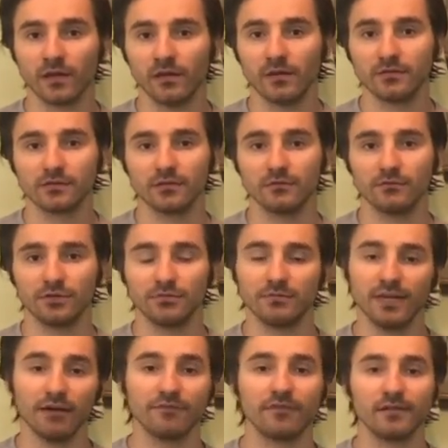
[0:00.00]
So you
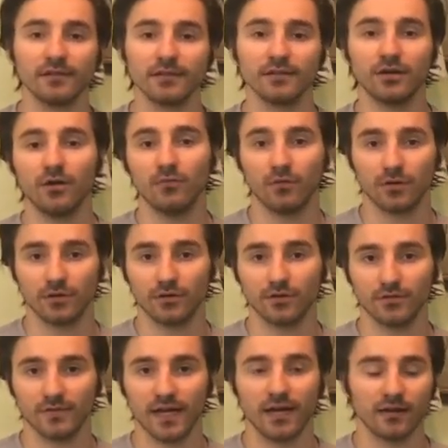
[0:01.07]
definitely don't want to
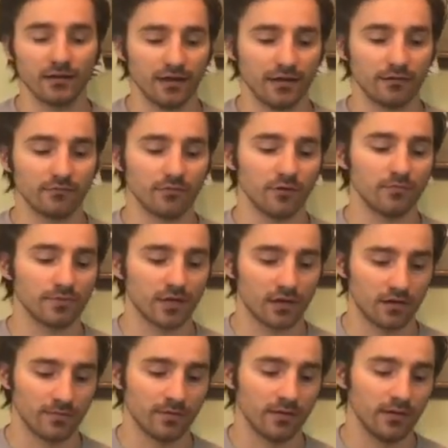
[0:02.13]
do that, and a rope
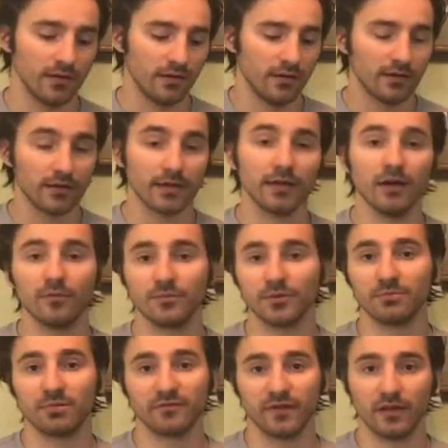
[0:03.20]
tarp can help you
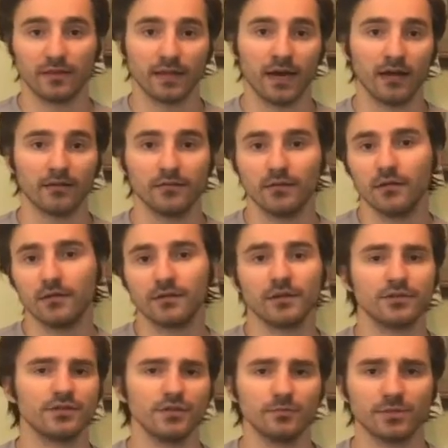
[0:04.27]
prevent that.
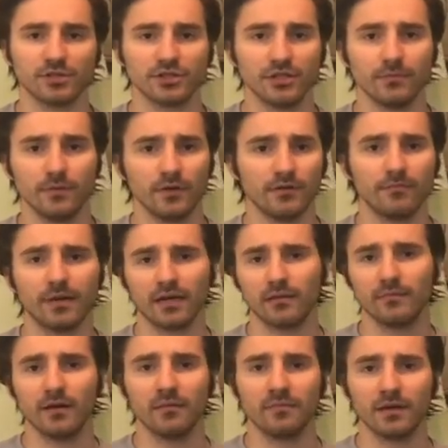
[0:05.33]
They're super cheap. You can pick
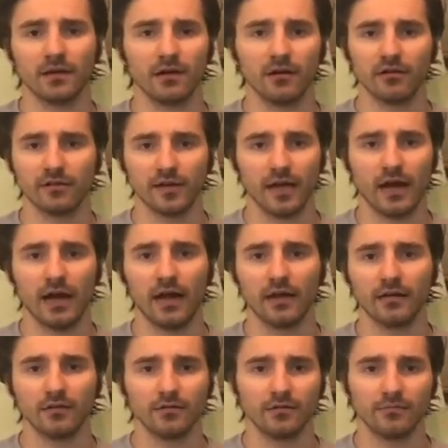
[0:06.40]
them up at
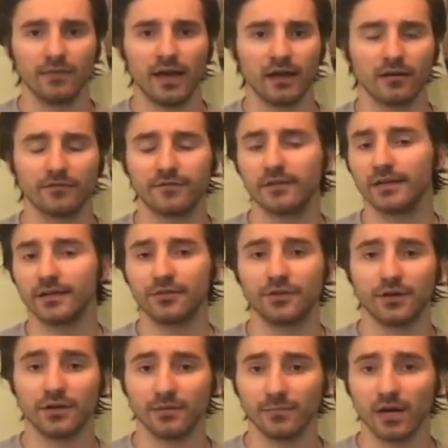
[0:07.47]
REI or Mech for like
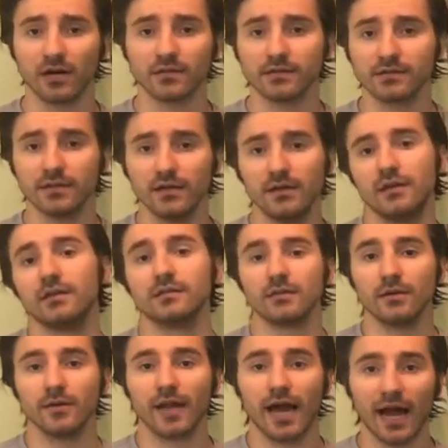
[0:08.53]
30 bucks. So
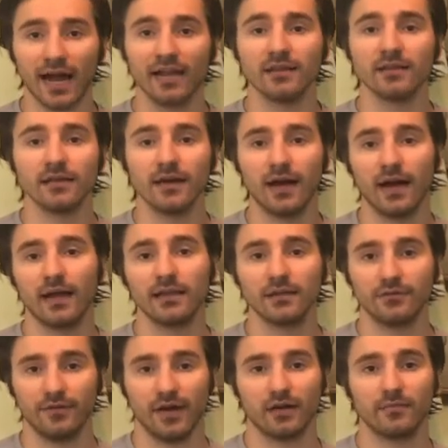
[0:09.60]
I would highly,
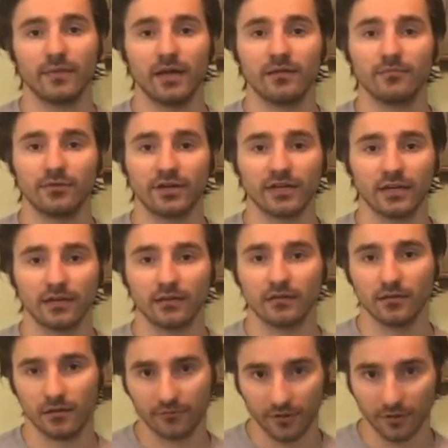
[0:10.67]
highly recommend bringing
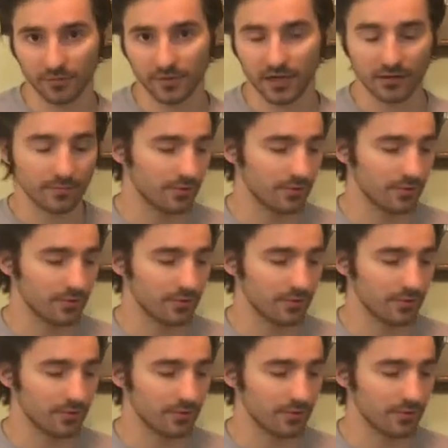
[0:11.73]
a rope tarp.